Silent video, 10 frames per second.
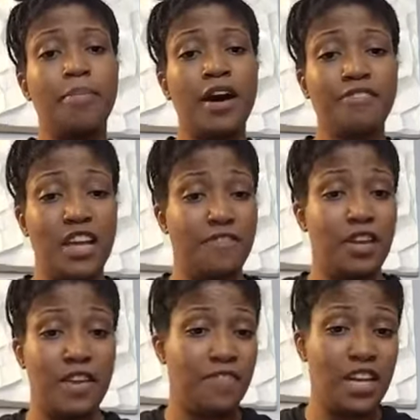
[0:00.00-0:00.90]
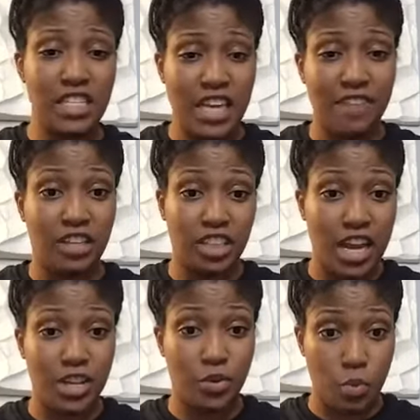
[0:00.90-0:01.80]
But buffing, if it doesn't
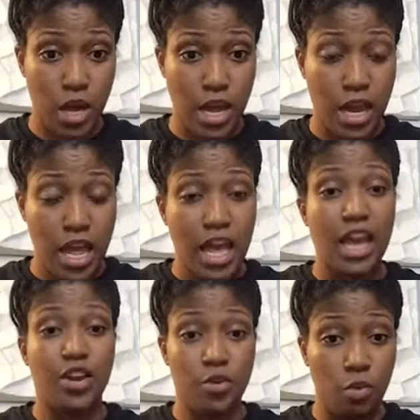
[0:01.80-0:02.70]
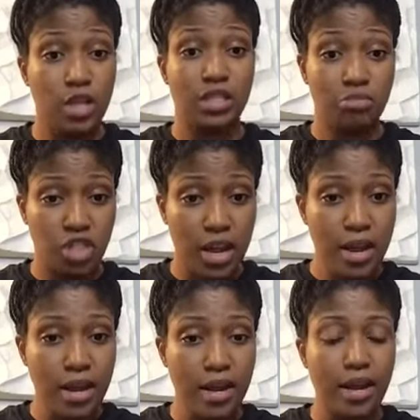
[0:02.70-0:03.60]
have the shine you want, and you want
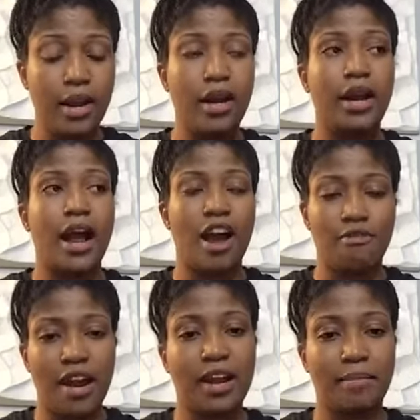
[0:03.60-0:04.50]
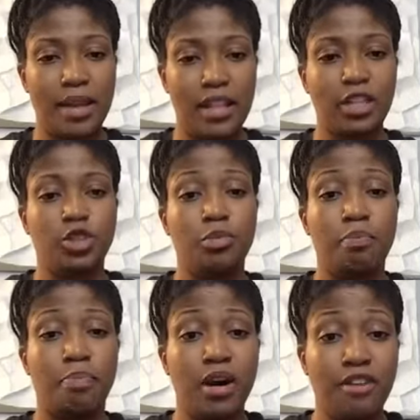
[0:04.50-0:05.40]
some shine, I recommend
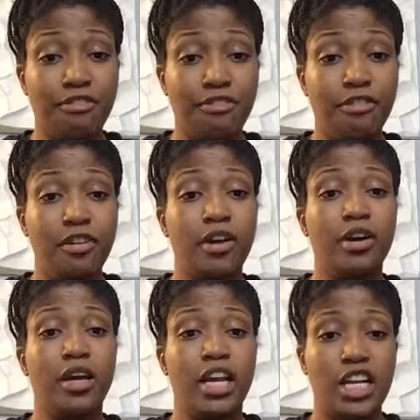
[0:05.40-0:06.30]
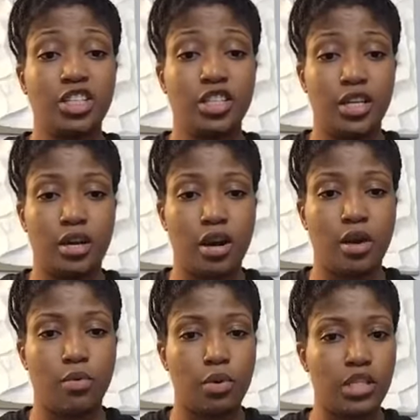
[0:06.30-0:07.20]
that you buff
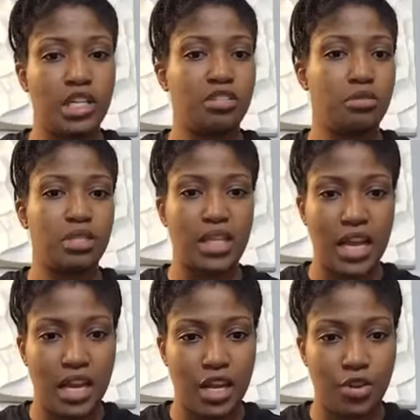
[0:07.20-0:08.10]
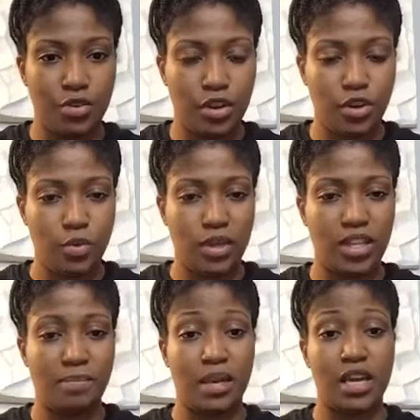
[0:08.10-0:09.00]
engineered hardwoods. There's no sanding you can
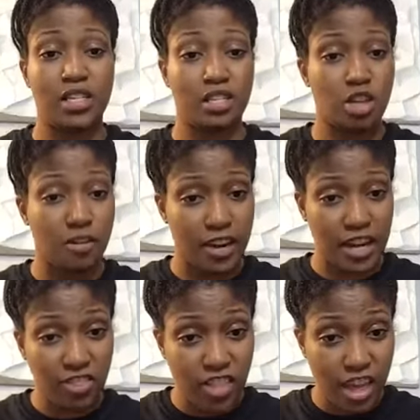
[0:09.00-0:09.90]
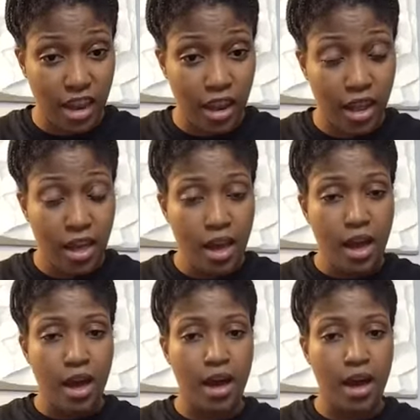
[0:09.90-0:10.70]
do with it because it's already thin.